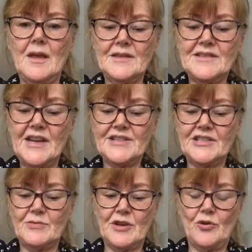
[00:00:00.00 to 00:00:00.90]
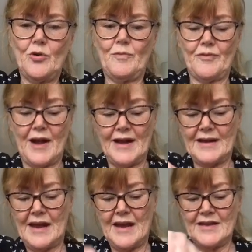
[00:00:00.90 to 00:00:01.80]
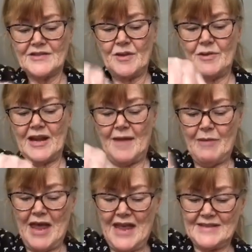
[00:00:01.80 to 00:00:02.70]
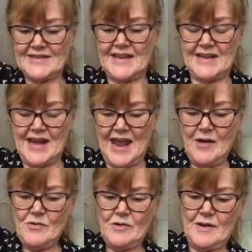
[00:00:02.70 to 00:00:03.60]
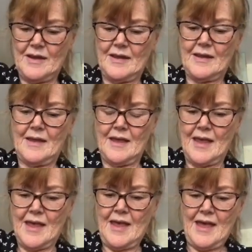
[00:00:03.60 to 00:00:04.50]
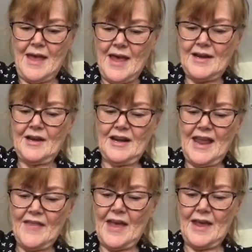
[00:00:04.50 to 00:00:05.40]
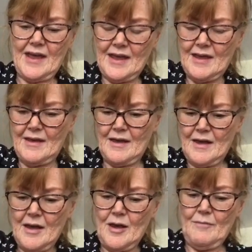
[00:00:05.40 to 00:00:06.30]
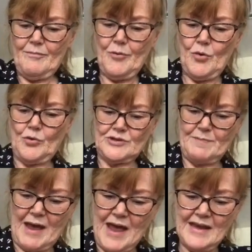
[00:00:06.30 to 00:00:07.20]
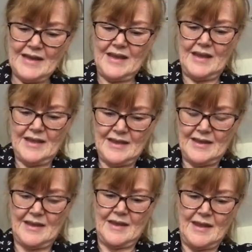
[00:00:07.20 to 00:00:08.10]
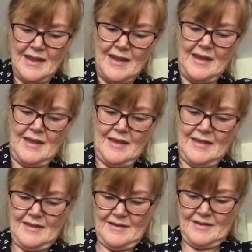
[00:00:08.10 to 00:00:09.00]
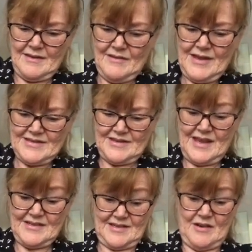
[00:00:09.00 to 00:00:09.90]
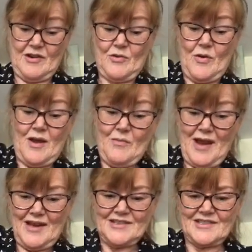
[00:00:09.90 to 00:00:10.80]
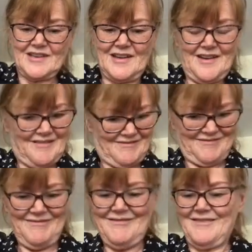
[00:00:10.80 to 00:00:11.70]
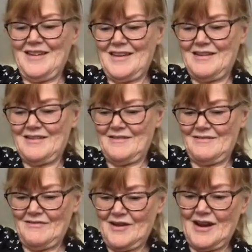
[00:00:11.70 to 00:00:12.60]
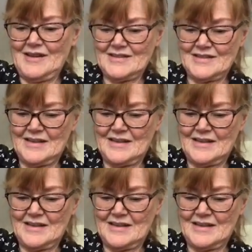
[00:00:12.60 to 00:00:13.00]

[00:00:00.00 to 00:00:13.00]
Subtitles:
started to incorporate? So I'm going to get my hands in now and I'm going to get that board back. Oh, that's going quite well actually. Right.